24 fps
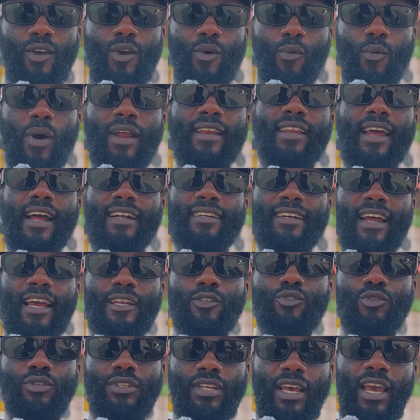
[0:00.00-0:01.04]
what they are trying
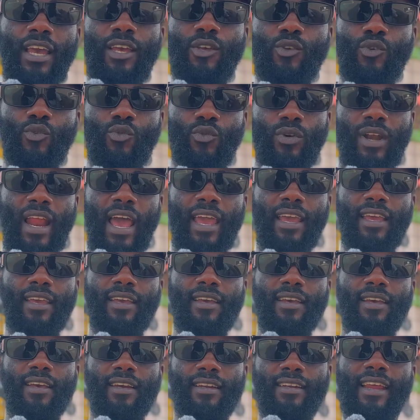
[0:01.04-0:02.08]
to tell you, like
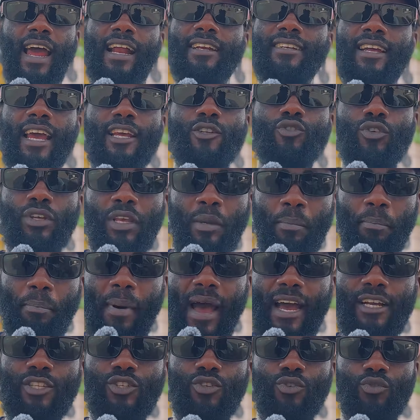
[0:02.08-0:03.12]
they are trying to
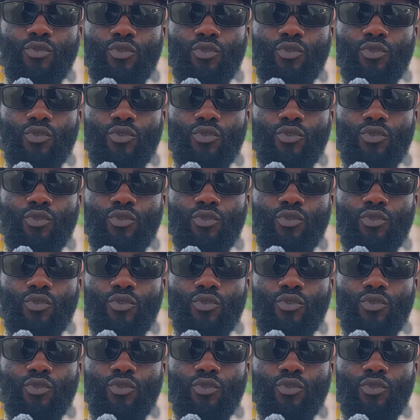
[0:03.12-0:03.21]
impact you.